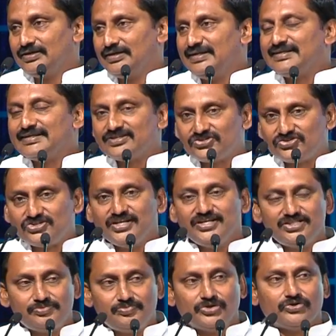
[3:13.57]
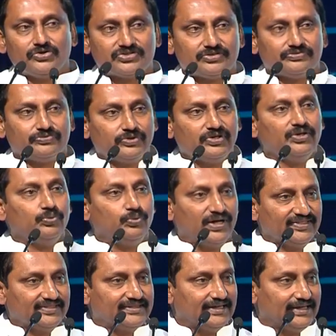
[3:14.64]
It has changed because of only
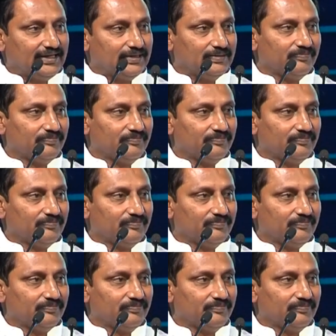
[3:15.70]
one thing.